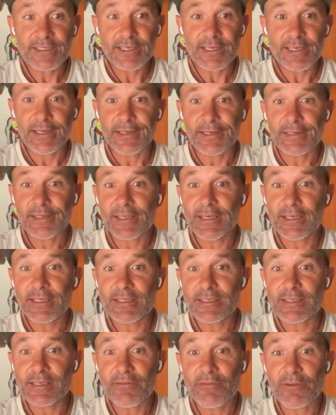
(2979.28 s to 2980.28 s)
and
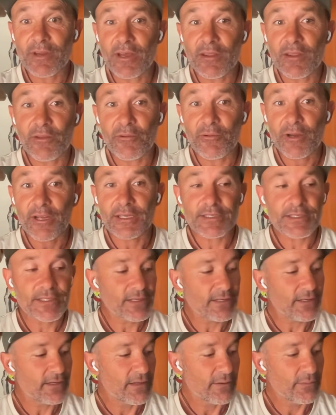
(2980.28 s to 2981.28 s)
kits every other
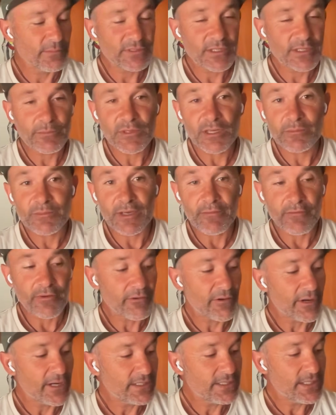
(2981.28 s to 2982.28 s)
race, sometimes
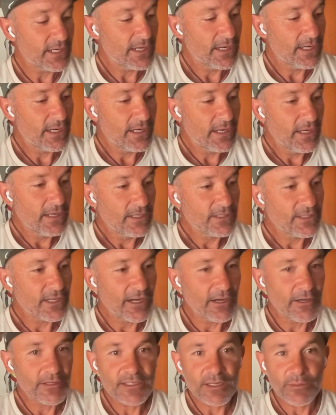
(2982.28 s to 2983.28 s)
every race. So
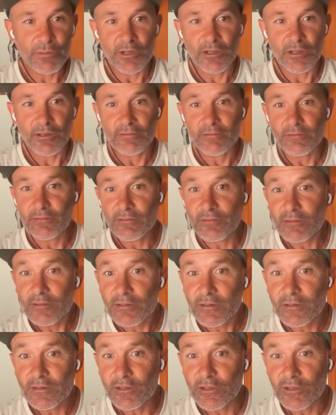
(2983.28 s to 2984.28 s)
I asked him,
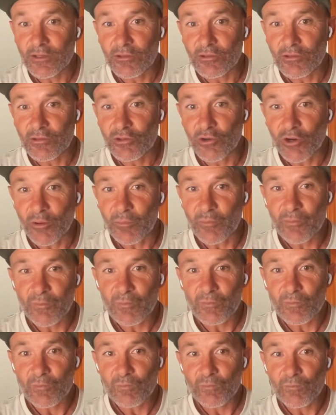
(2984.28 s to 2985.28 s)
do you drop
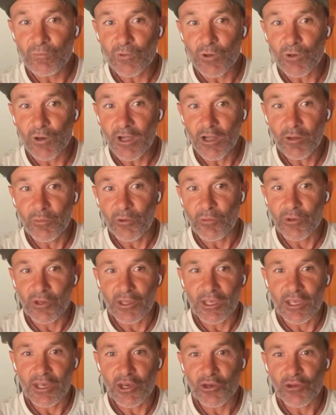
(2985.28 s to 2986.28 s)
your helmet when
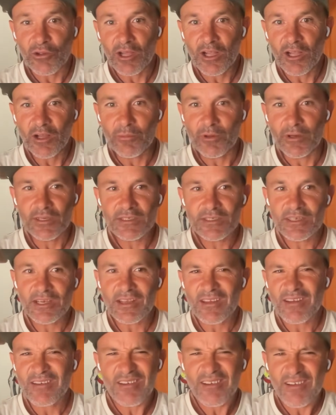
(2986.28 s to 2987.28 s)
you get a new helmet. He's
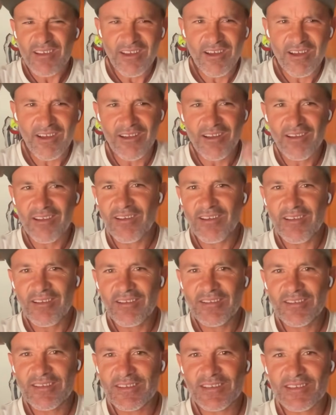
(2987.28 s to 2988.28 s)
like,
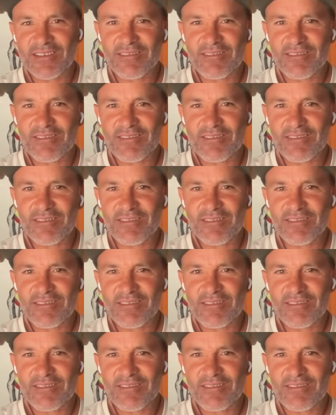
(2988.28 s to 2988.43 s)
he says,